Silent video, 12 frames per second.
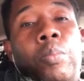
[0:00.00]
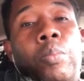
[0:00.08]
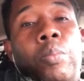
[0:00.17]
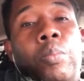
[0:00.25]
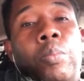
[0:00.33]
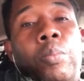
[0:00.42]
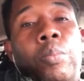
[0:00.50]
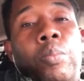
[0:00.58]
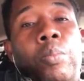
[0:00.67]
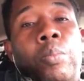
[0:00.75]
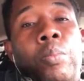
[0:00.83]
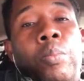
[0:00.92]

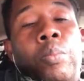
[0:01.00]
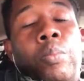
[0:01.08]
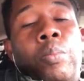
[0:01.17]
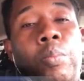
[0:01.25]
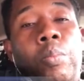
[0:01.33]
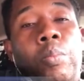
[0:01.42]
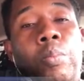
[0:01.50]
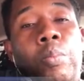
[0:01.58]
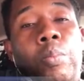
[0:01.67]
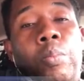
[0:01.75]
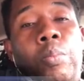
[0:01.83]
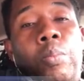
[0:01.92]

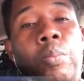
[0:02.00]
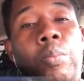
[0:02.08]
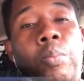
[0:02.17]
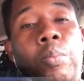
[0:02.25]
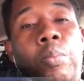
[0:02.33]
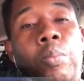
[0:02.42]
(silent)